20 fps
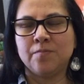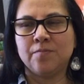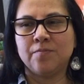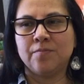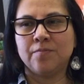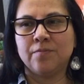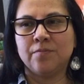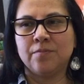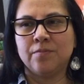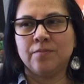
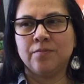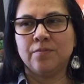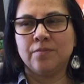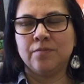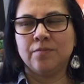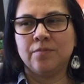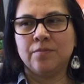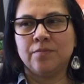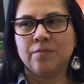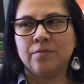
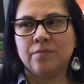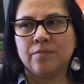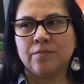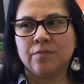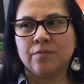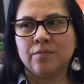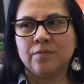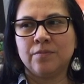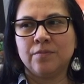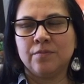
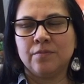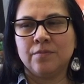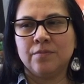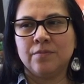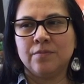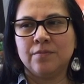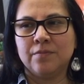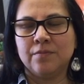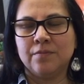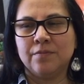
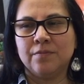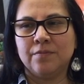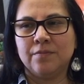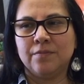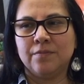[no speech]